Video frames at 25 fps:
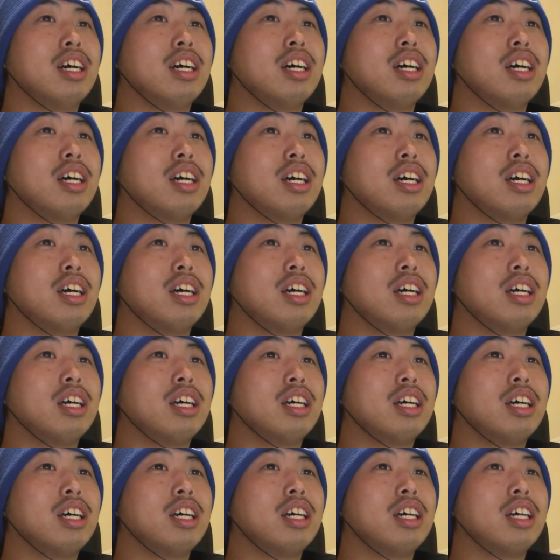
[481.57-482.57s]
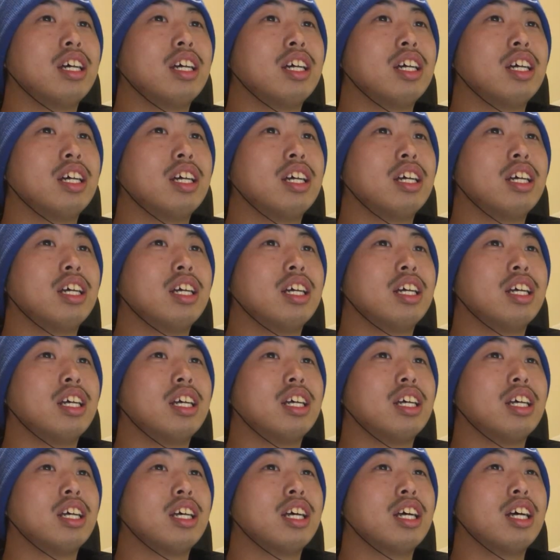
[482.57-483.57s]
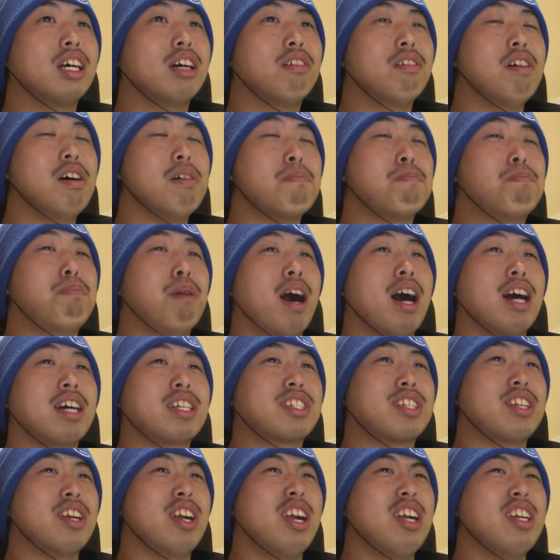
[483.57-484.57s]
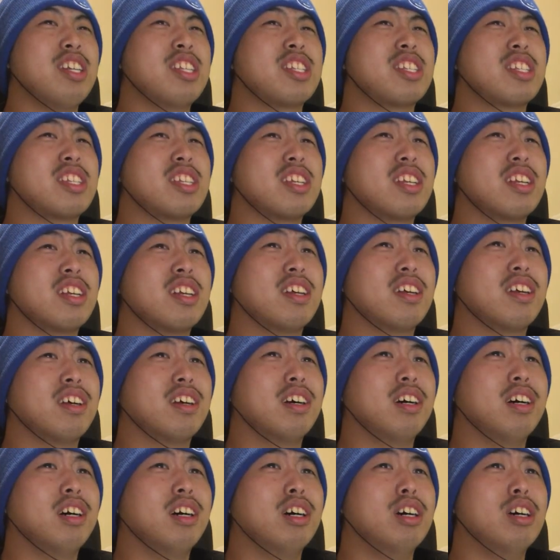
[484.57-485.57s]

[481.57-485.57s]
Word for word: Is he in his boxers? What, boxers? Oh my god.